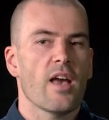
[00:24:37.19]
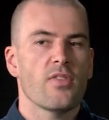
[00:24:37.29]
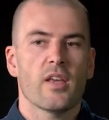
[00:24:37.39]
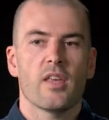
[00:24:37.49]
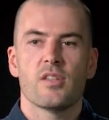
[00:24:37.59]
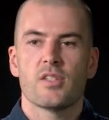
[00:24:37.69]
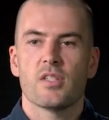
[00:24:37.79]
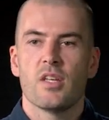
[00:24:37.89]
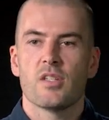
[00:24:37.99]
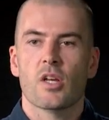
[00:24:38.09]
I think,
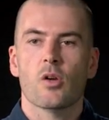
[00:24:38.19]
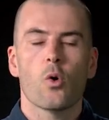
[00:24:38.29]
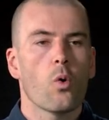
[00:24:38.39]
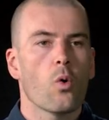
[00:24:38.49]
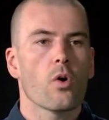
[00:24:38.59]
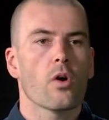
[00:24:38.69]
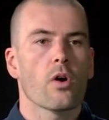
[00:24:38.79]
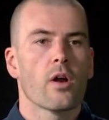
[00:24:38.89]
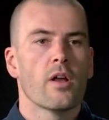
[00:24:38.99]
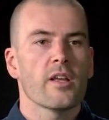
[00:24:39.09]
is a core